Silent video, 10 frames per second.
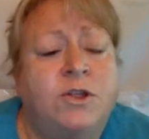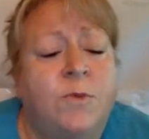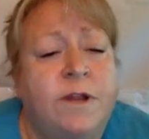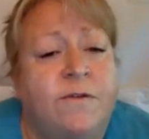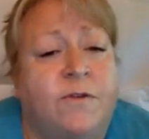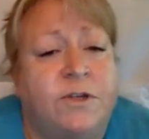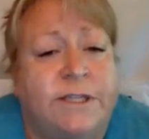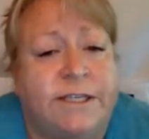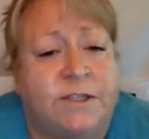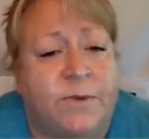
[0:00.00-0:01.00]
So one of the
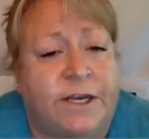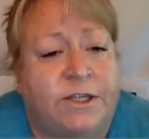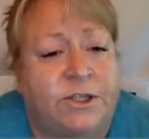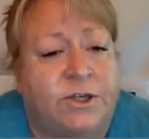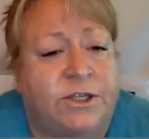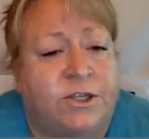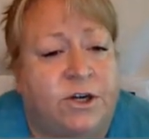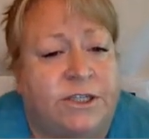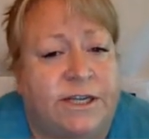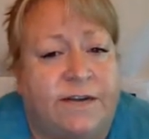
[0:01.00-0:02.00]
first things that we can do to
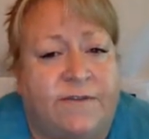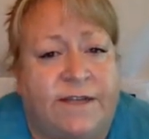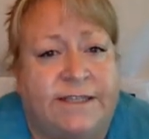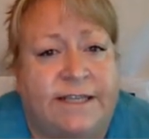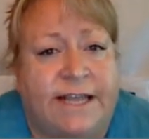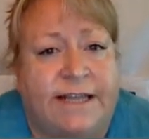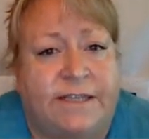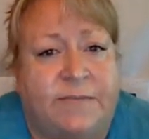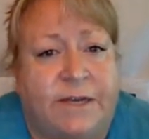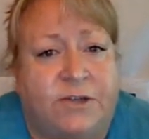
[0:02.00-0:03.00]
start to investigate
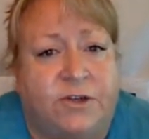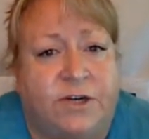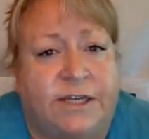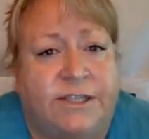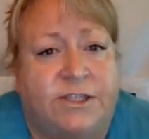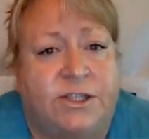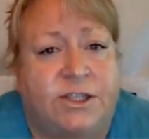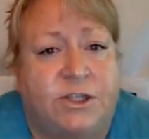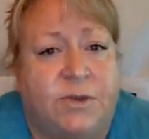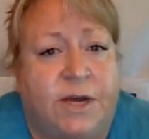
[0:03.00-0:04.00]
this picture is to
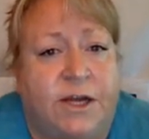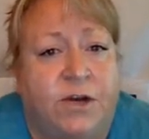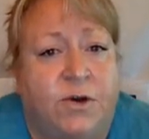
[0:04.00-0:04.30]
do a